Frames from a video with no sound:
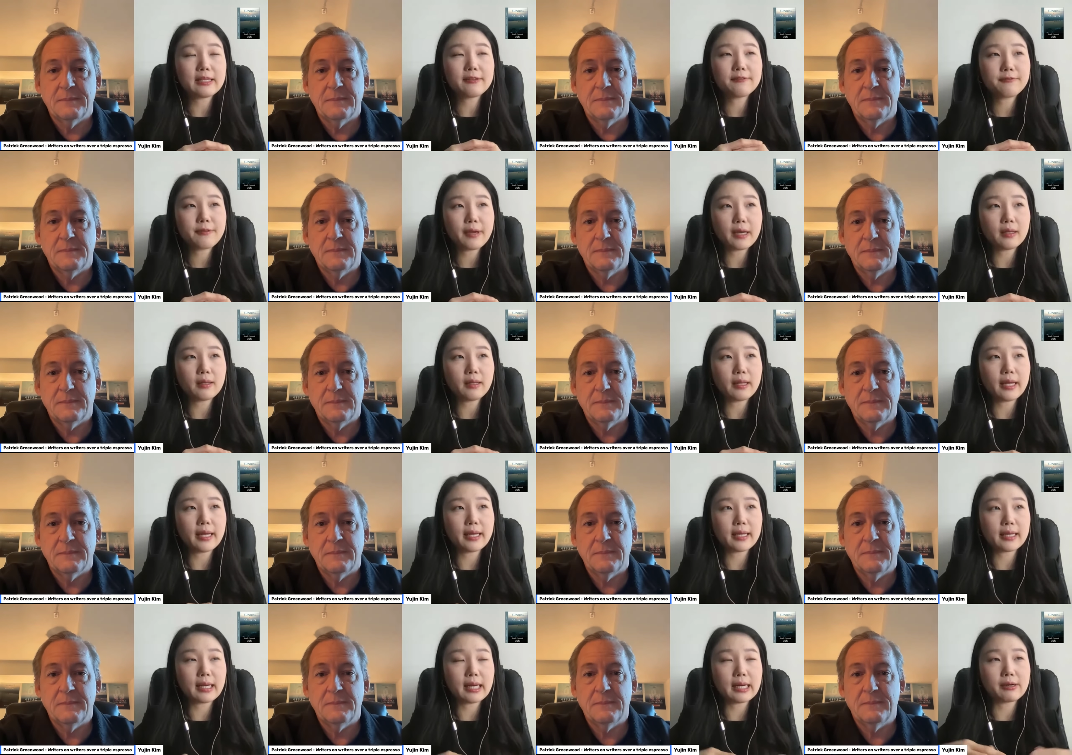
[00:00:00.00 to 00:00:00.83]
Speaker 1: it felt
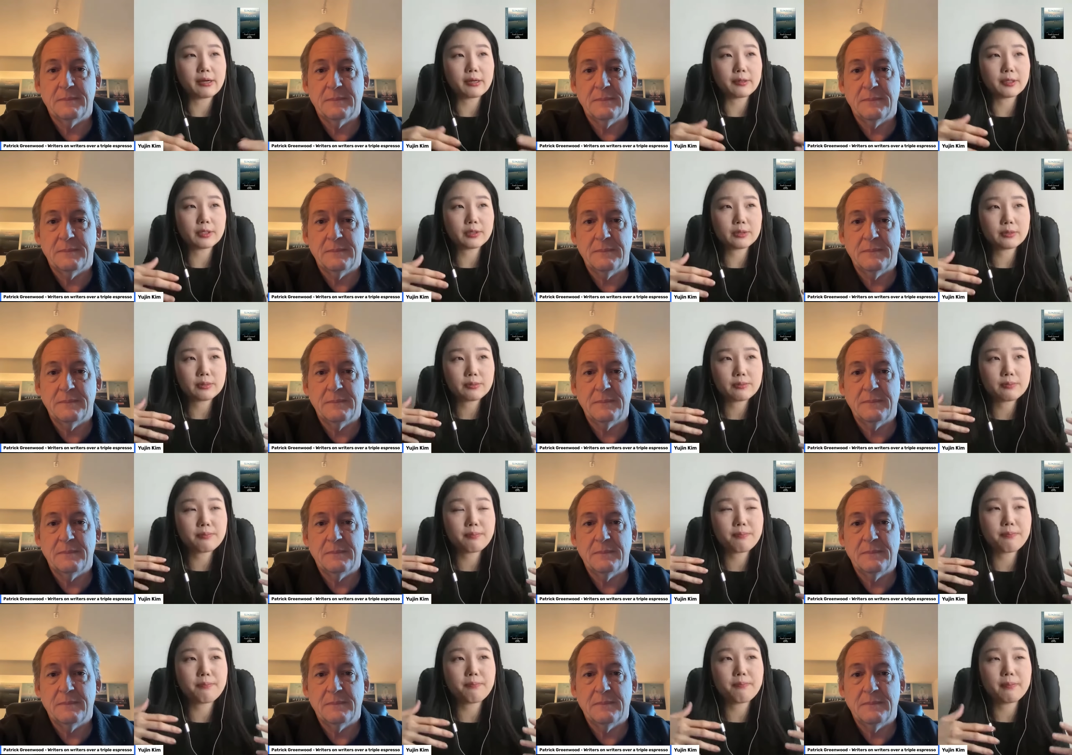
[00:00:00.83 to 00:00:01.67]
like our
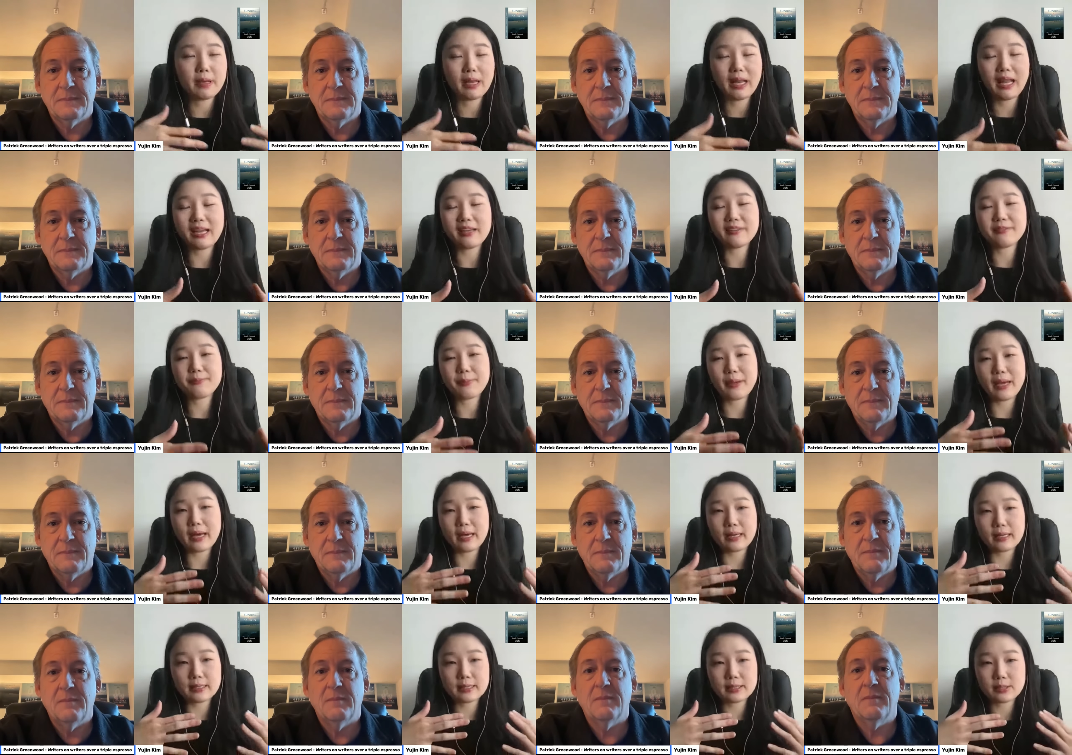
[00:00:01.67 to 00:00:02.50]
life
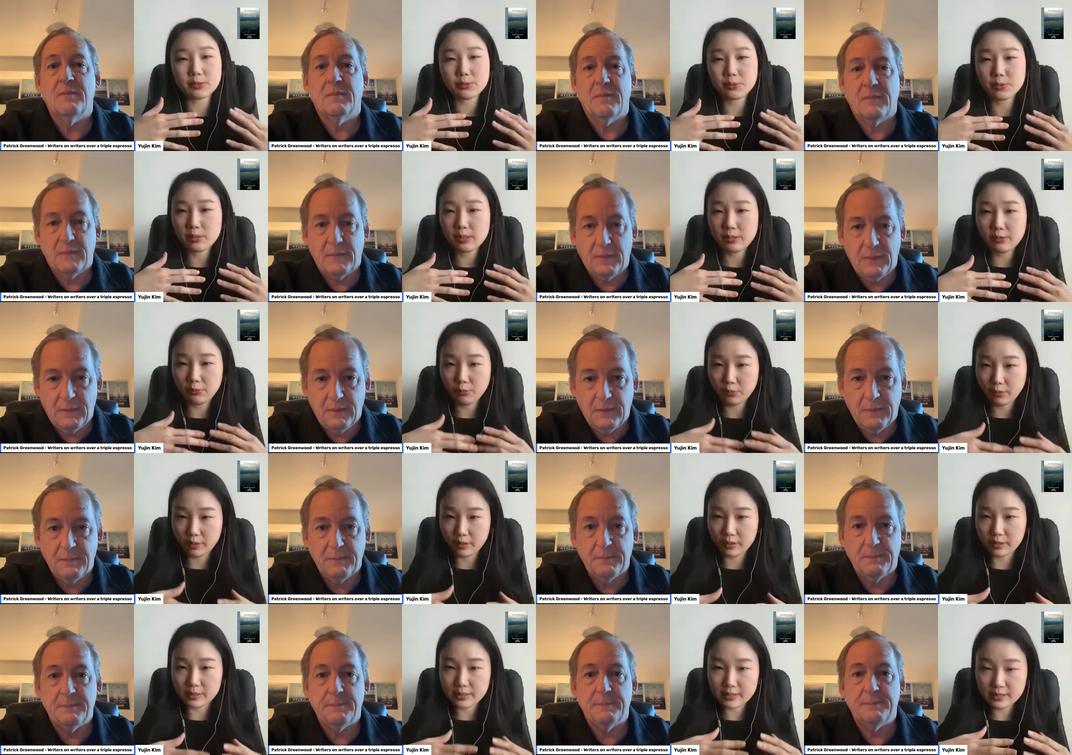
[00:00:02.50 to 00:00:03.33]
paths
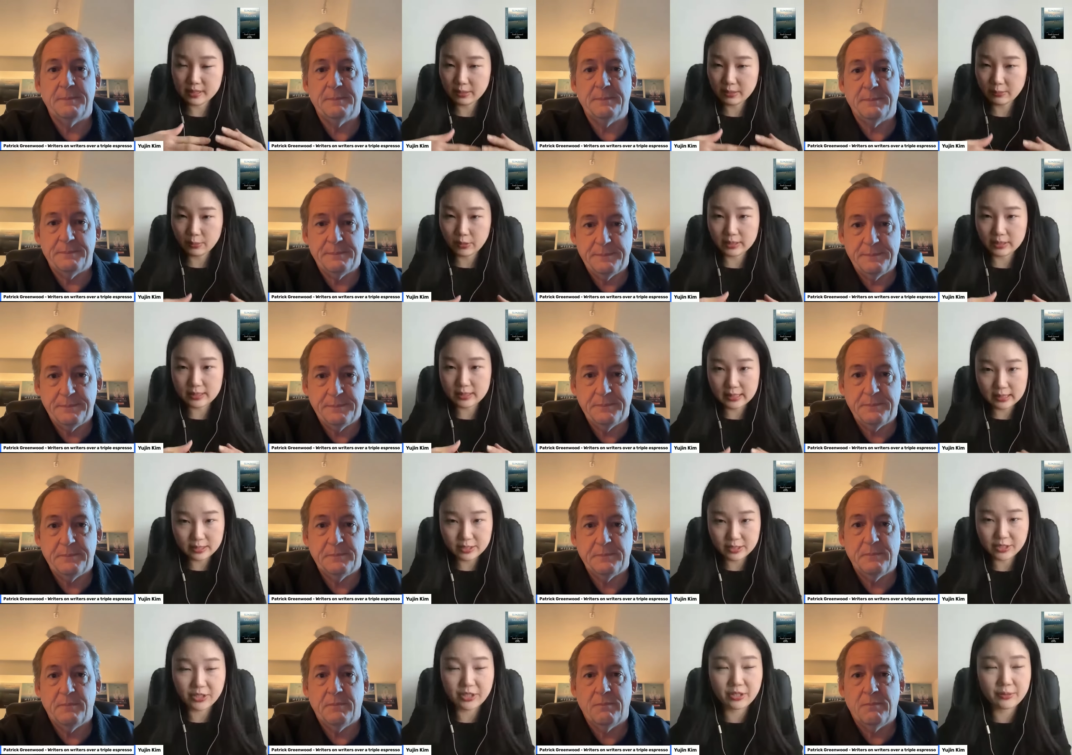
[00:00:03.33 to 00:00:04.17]
were somewhat
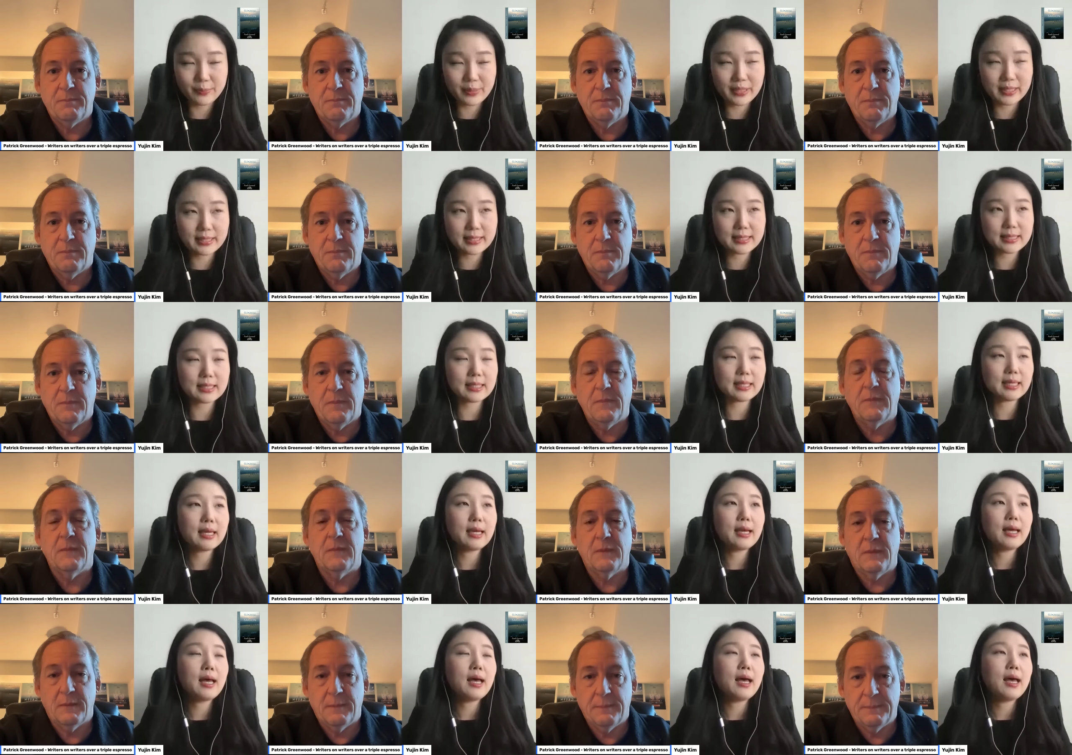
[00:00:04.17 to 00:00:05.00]
determined.
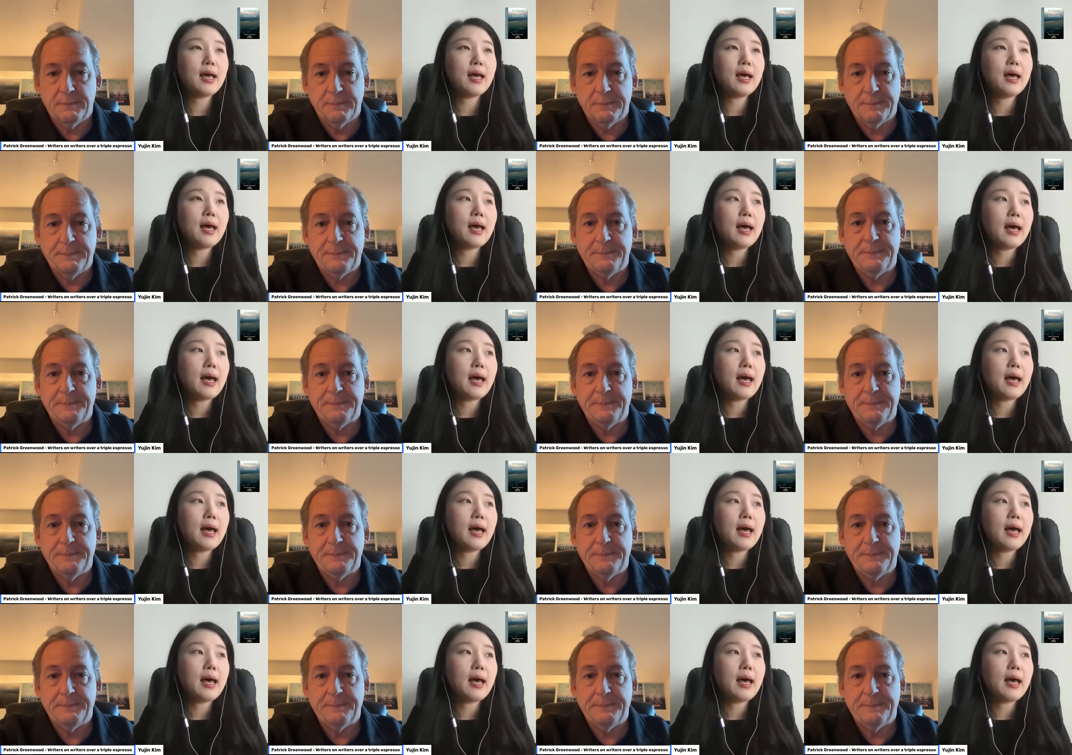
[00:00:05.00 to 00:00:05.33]
Mm-hmm.